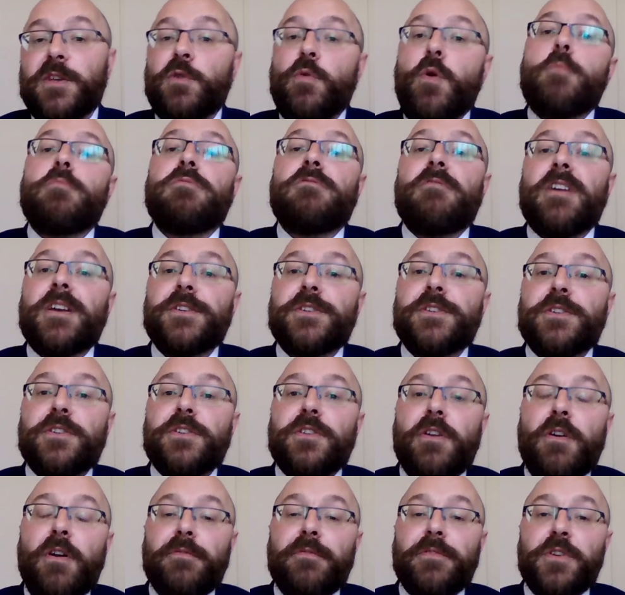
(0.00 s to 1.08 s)

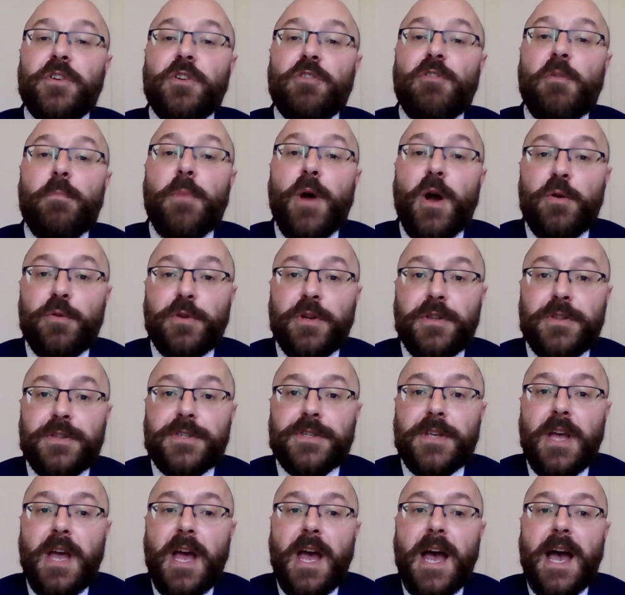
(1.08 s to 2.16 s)
cooperation of your
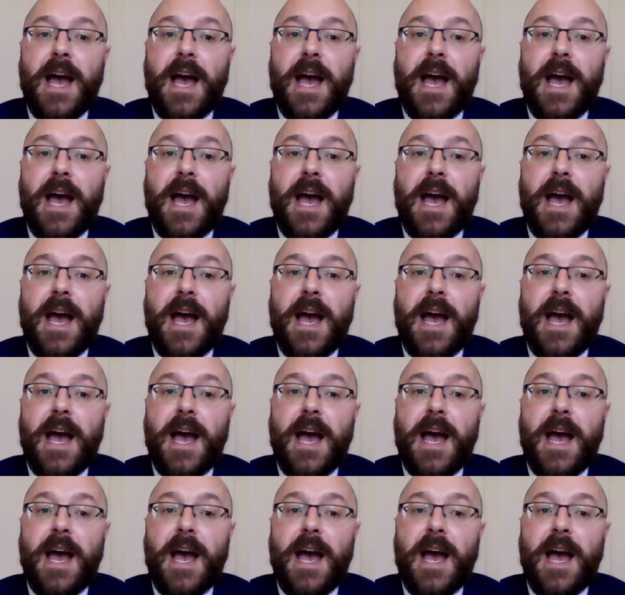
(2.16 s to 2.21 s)
opponent